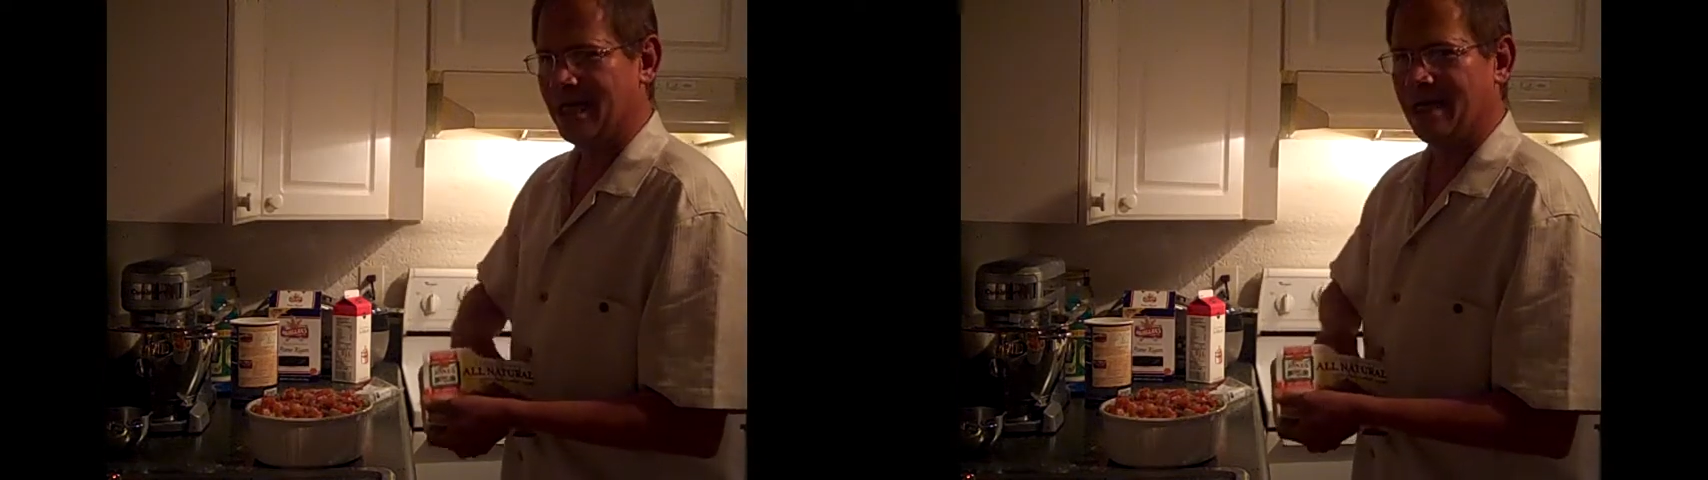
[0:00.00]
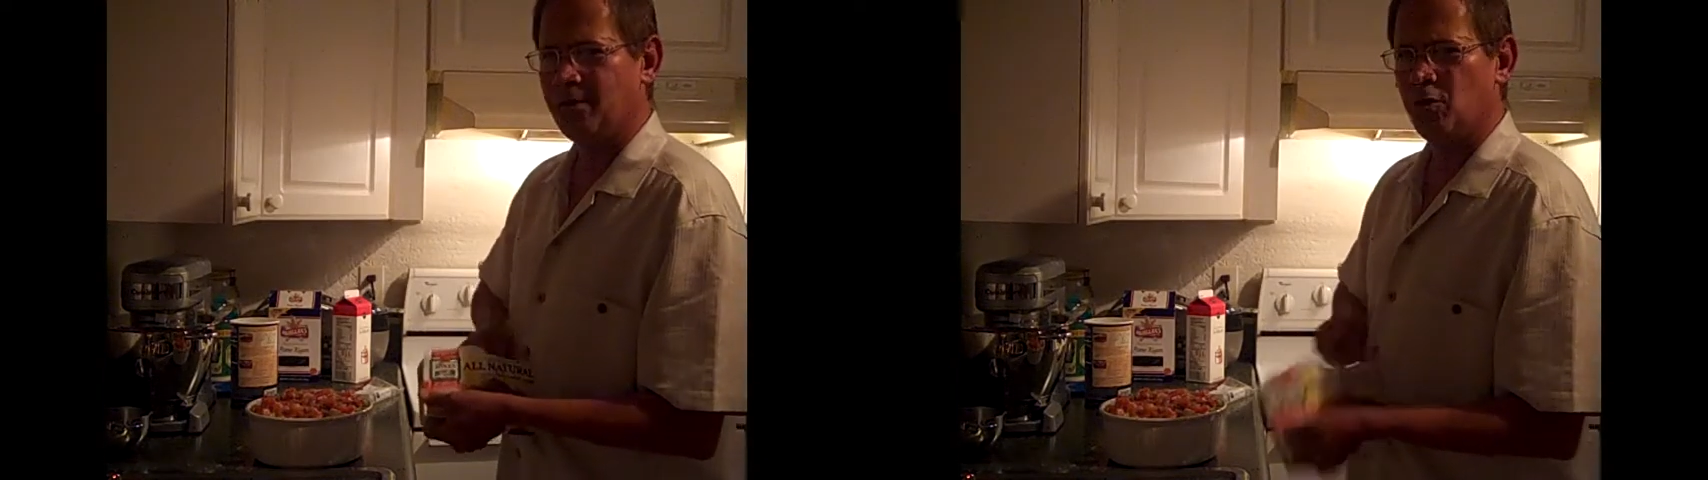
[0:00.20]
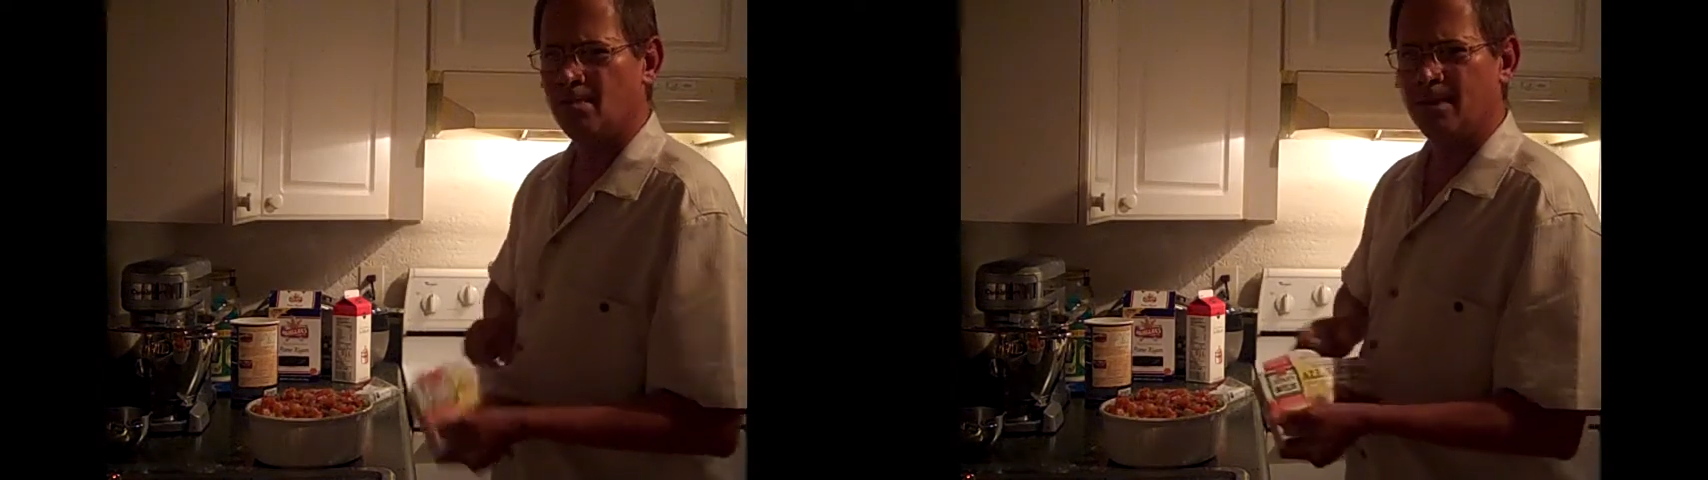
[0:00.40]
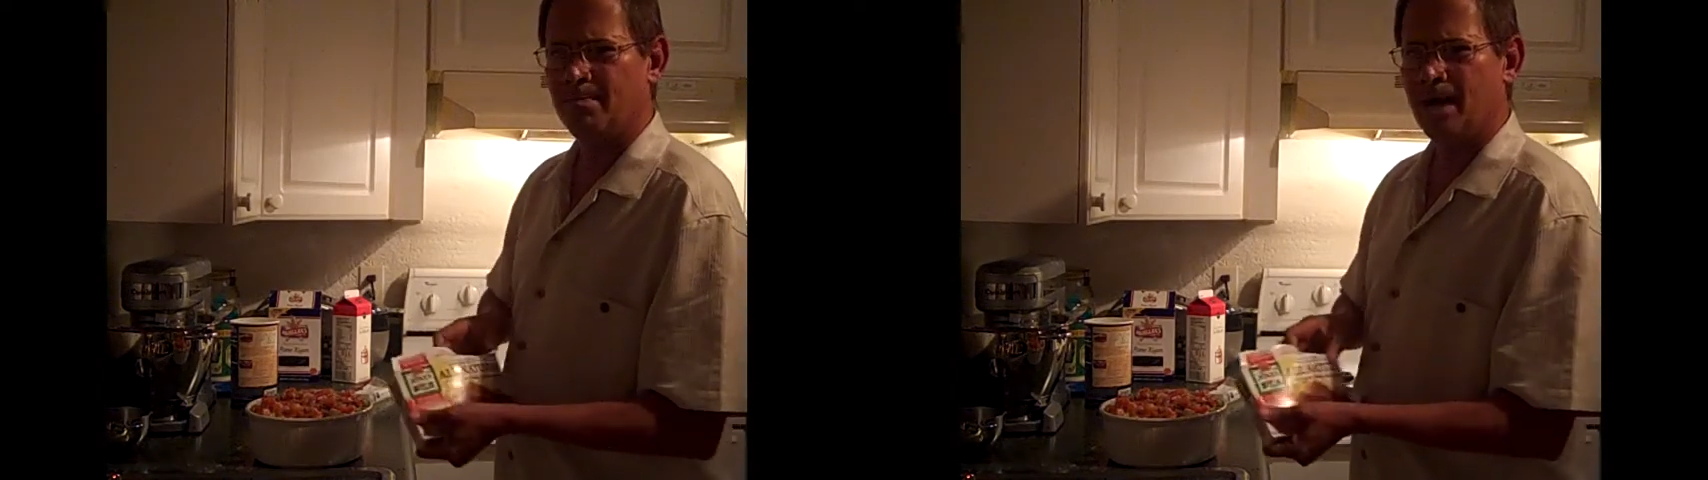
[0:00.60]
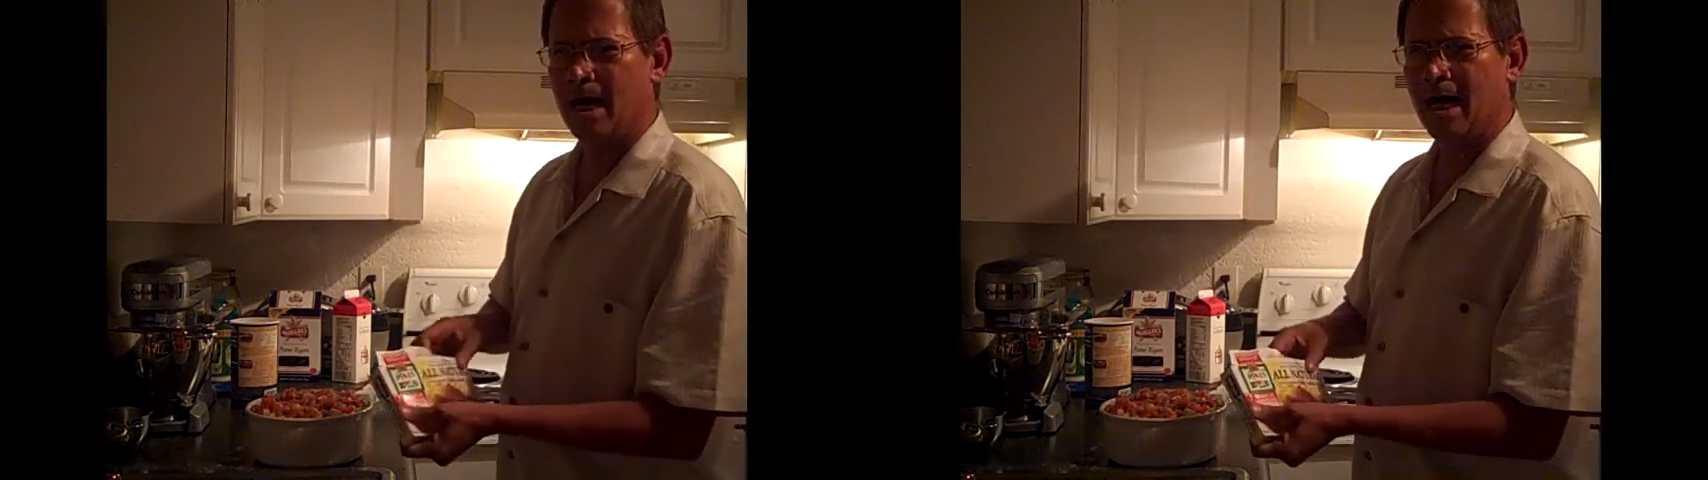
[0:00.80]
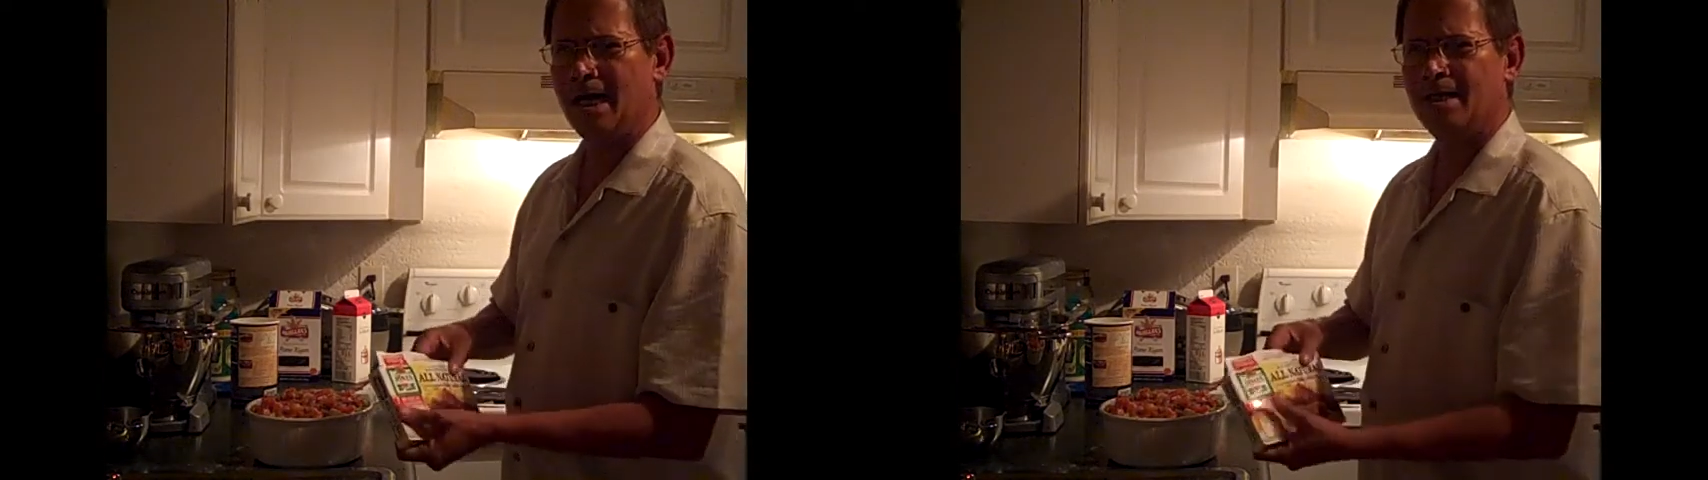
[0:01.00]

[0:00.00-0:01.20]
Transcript: I normally buy,